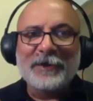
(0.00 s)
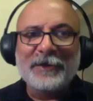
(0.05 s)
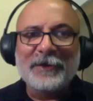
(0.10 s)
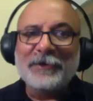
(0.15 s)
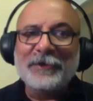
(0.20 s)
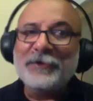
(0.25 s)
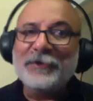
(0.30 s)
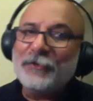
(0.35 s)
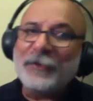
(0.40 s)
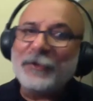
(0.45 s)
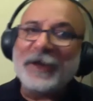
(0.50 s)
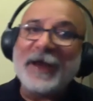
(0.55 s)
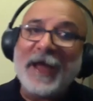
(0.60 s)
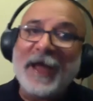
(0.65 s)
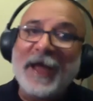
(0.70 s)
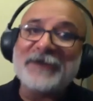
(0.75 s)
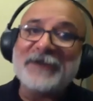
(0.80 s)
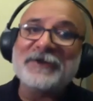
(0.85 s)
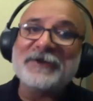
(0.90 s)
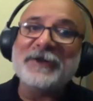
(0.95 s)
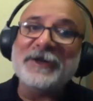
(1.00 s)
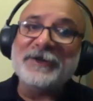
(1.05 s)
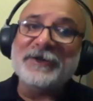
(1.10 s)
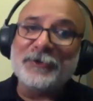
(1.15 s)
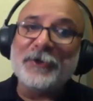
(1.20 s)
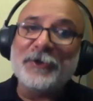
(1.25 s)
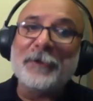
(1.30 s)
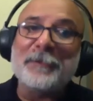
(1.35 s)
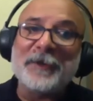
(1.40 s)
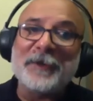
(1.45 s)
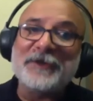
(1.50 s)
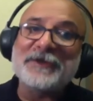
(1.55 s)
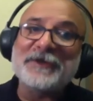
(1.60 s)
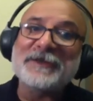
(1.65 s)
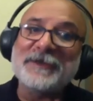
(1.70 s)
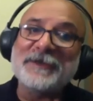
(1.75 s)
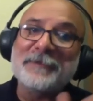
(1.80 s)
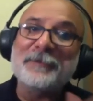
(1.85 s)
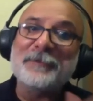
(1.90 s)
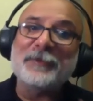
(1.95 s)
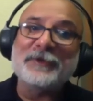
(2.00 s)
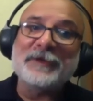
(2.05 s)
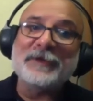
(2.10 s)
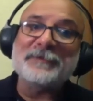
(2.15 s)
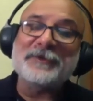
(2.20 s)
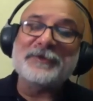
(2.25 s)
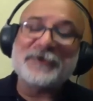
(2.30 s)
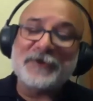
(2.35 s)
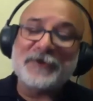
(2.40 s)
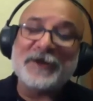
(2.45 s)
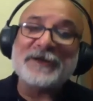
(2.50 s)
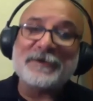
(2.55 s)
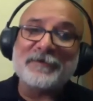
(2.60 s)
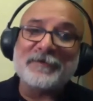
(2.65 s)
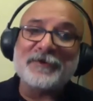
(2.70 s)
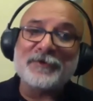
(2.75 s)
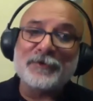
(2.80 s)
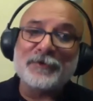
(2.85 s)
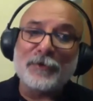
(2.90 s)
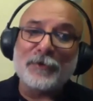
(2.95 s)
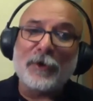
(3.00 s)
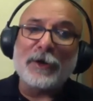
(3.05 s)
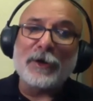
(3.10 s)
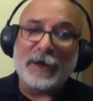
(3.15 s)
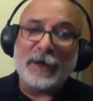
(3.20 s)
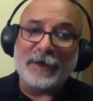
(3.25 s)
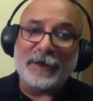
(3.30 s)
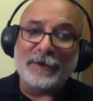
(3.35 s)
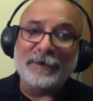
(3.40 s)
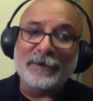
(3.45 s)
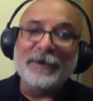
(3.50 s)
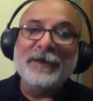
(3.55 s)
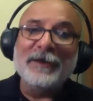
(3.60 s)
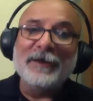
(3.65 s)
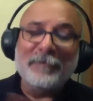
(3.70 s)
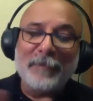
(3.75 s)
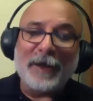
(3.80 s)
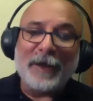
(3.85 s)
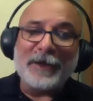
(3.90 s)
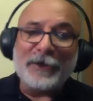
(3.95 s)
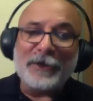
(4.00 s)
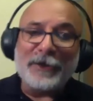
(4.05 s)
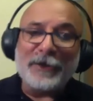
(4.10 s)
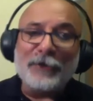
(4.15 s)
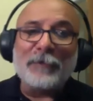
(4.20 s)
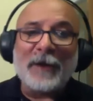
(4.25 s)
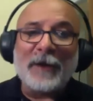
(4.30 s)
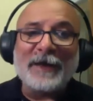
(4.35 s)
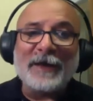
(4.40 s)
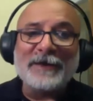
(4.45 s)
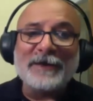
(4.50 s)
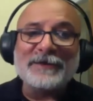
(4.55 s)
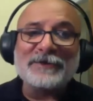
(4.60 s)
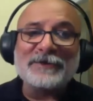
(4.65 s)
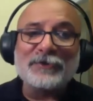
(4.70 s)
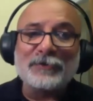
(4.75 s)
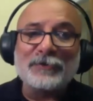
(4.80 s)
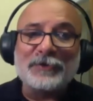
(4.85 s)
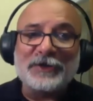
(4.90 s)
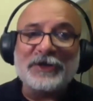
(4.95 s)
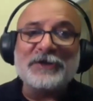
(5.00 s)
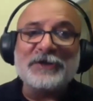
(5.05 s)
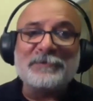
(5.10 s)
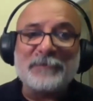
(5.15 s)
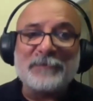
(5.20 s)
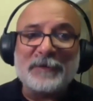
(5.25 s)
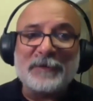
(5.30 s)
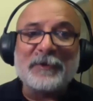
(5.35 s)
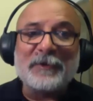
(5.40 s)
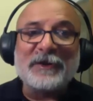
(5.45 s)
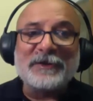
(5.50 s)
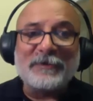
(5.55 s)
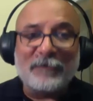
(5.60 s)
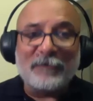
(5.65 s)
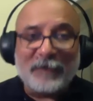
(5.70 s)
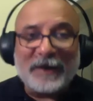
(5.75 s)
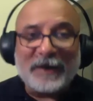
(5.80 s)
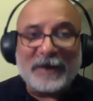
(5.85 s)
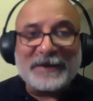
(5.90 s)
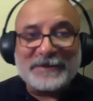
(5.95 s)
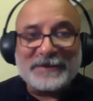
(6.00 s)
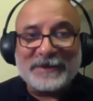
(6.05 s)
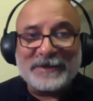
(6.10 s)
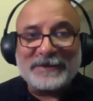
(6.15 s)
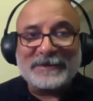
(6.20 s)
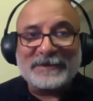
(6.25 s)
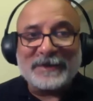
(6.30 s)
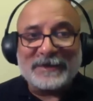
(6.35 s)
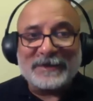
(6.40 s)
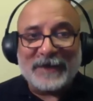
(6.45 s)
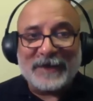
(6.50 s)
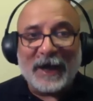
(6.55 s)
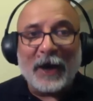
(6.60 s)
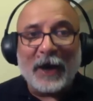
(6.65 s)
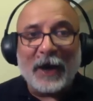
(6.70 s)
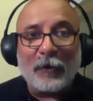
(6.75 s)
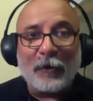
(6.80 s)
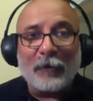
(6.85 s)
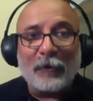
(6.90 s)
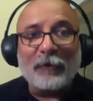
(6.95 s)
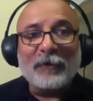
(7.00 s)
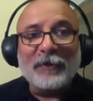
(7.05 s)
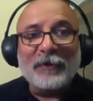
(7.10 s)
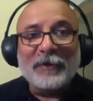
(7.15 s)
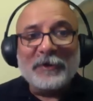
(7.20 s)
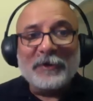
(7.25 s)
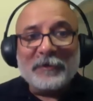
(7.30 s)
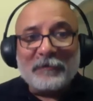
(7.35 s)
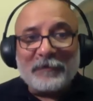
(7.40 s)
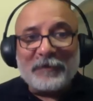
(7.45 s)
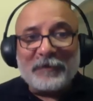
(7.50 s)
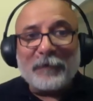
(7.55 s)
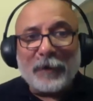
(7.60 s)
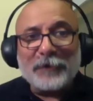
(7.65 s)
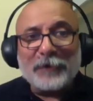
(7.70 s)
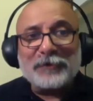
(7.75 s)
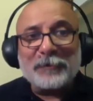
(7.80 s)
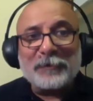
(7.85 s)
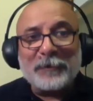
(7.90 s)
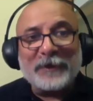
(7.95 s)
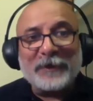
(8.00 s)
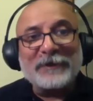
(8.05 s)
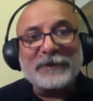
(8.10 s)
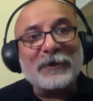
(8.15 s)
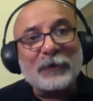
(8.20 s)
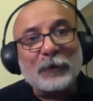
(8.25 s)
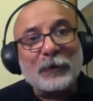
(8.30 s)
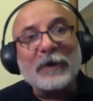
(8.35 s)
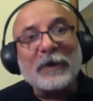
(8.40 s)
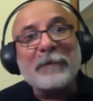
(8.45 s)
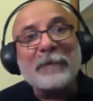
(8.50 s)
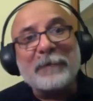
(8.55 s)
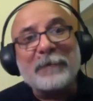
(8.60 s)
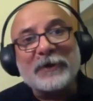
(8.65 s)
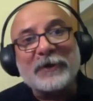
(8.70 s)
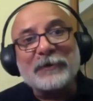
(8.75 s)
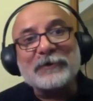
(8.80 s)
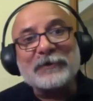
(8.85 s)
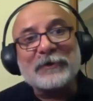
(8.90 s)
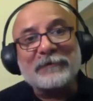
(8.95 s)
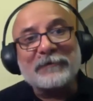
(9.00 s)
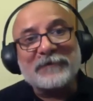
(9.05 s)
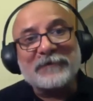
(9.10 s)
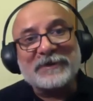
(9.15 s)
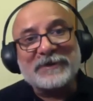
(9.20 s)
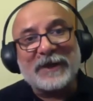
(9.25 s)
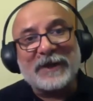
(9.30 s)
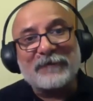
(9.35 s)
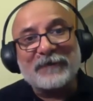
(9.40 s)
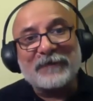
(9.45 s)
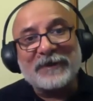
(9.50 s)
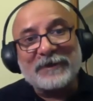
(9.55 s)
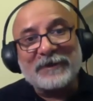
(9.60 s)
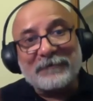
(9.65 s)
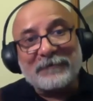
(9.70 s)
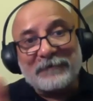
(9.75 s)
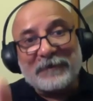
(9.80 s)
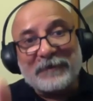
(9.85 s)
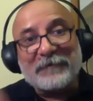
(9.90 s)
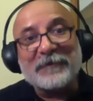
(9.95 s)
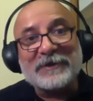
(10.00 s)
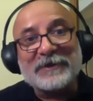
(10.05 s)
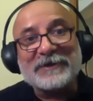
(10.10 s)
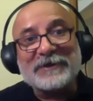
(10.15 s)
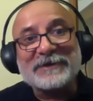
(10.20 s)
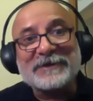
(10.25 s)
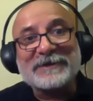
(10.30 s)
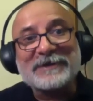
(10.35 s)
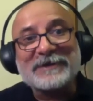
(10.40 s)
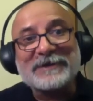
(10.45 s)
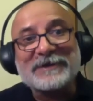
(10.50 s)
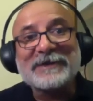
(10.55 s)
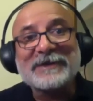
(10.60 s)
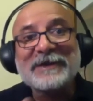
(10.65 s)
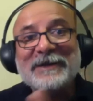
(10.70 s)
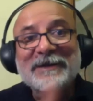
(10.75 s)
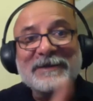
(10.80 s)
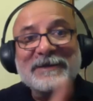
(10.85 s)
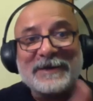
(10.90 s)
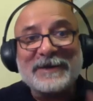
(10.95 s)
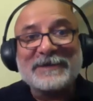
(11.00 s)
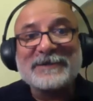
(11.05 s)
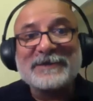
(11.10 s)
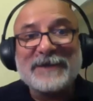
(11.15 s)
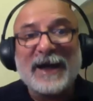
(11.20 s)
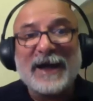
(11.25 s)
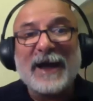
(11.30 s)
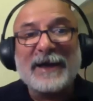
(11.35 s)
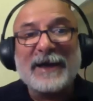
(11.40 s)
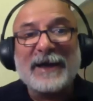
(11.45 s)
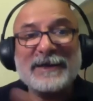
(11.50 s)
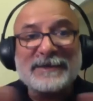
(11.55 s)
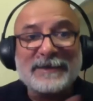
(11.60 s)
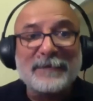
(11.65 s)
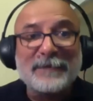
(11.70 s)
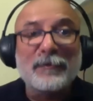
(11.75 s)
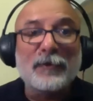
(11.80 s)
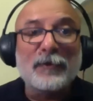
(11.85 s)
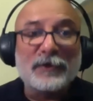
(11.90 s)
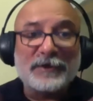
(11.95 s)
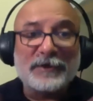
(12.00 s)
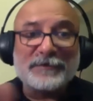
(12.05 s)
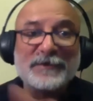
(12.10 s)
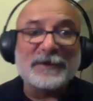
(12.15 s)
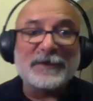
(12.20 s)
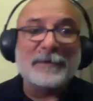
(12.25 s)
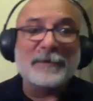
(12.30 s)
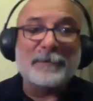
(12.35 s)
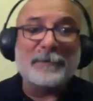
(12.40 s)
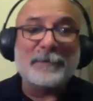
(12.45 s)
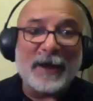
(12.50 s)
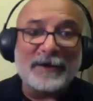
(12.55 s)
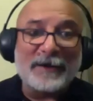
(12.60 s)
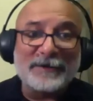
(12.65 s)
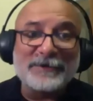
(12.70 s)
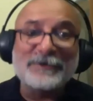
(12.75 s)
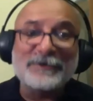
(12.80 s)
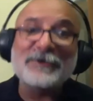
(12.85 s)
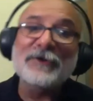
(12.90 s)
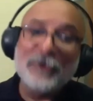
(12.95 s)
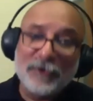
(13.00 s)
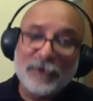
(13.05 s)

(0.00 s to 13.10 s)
you can actually do your pictures and put them straight away to the online. My new plan is to teach people in the villages that how we want to bring the rural produce of this country, the weavers, the designs, the motifs and the patterns